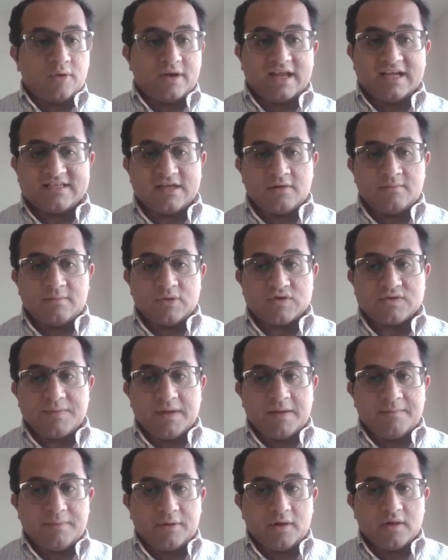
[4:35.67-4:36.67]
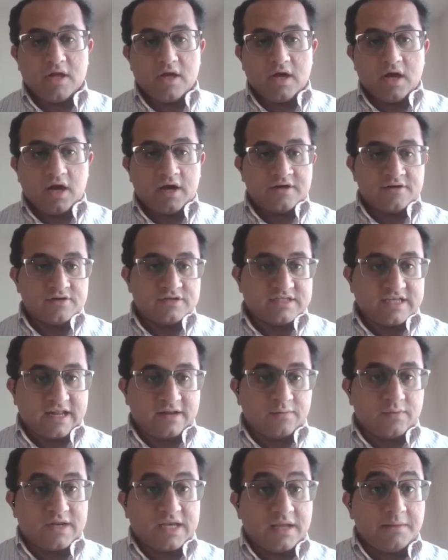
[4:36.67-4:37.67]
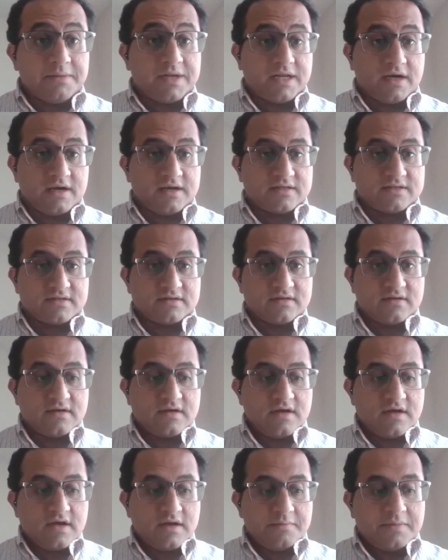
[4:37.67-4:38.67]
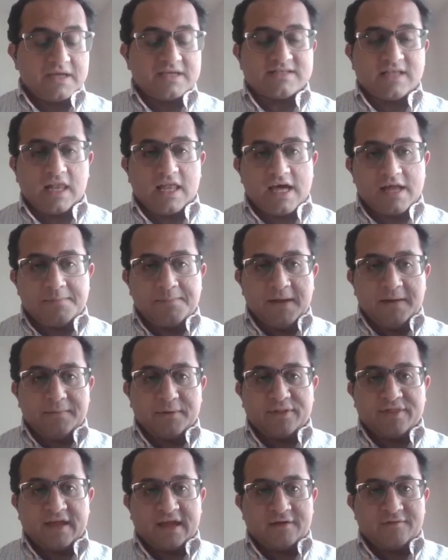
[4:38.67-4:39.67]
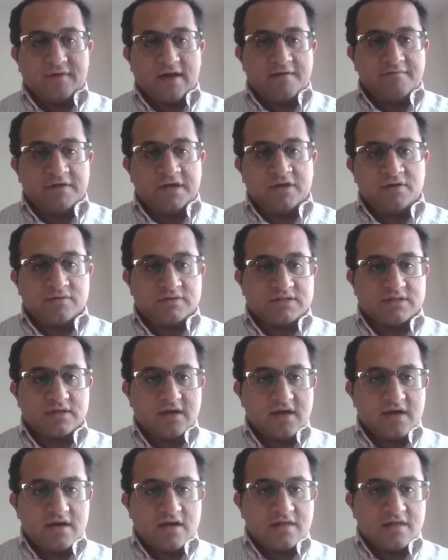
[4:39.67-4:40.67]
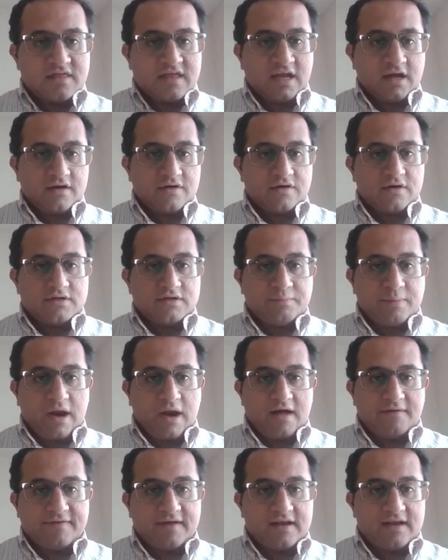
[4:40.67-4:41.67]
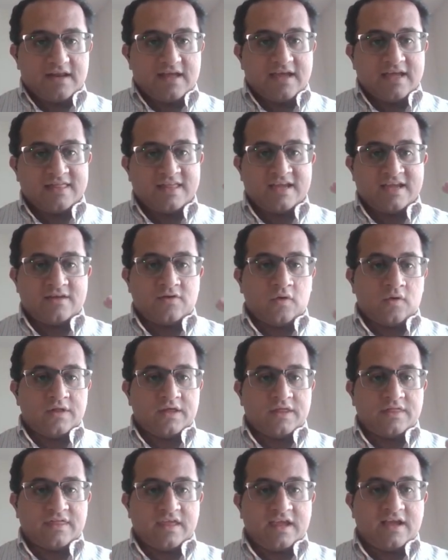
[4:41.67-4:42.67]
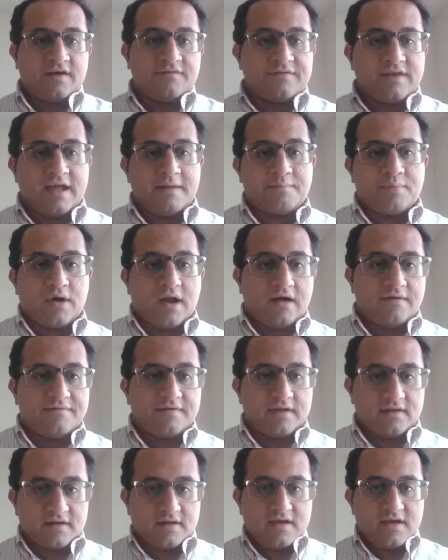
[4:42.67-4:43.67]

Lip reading: I tell most people understand what EBITDA is because a lot of people think revenues, think of gross profit, and then only think of net profit.